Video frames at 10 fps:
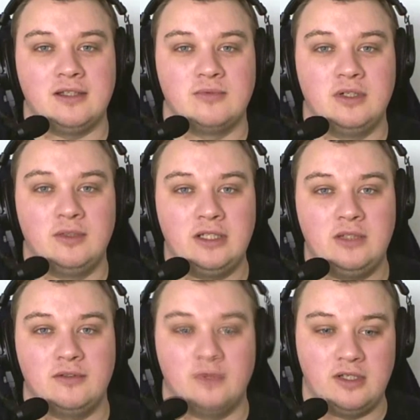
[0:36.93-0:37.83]
It's really
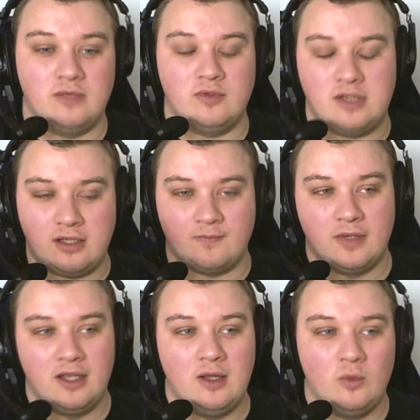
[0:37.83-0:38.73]
useful. It's
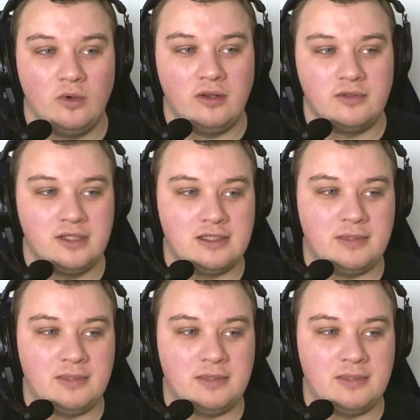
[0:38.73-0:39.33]
one of those things.